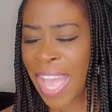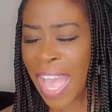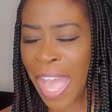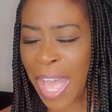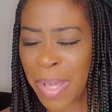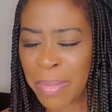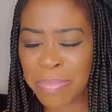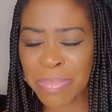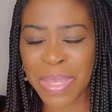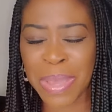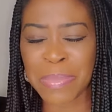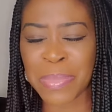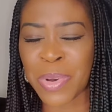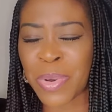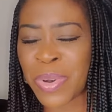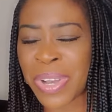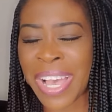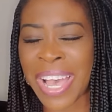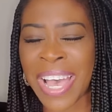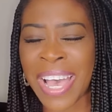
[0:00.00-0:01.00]
Help them,
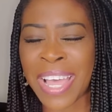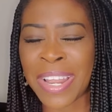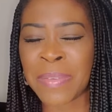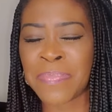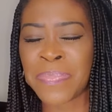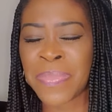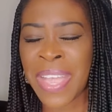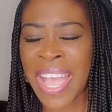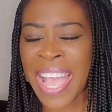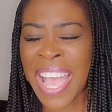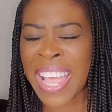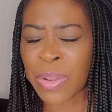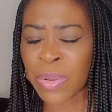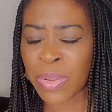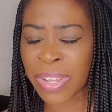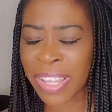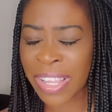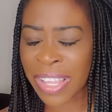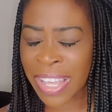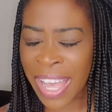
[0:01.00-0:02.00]
oh God.
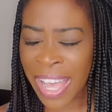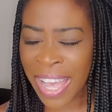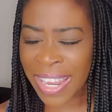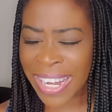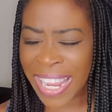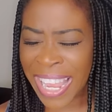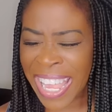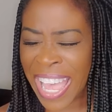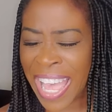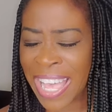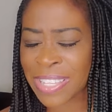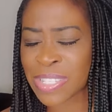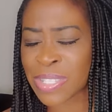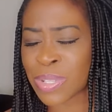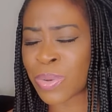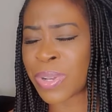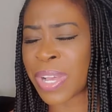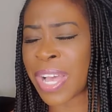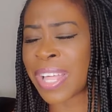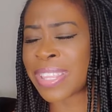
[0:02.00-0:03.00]
And God, I
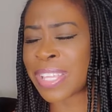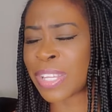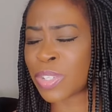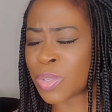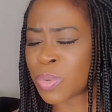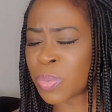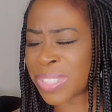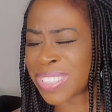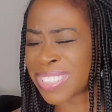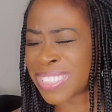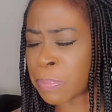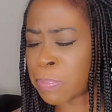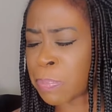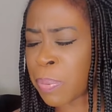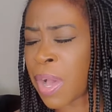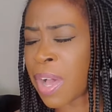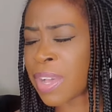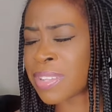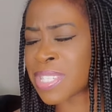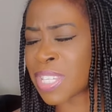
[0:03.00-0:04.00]
ask, oh God, that you will
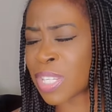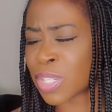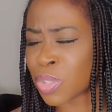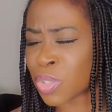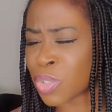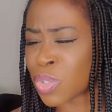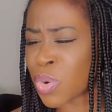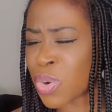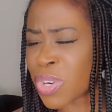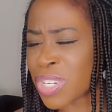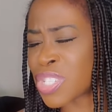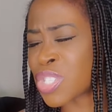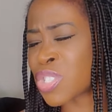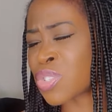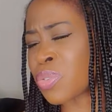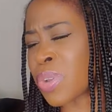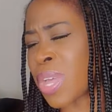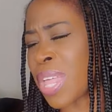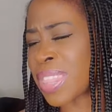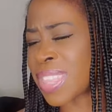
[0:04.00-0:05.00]
deposit your
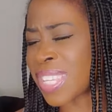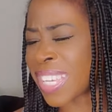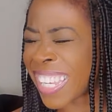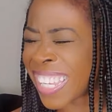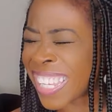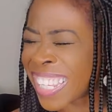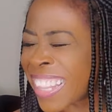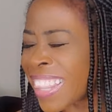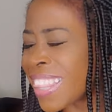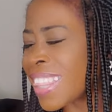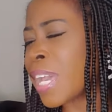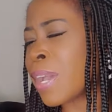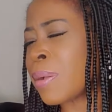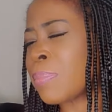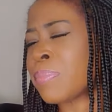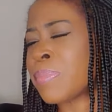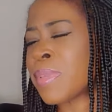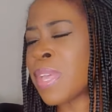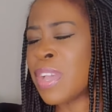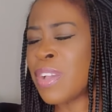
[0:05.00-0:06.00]
strength in
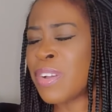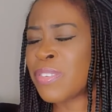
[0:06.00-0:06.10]
them.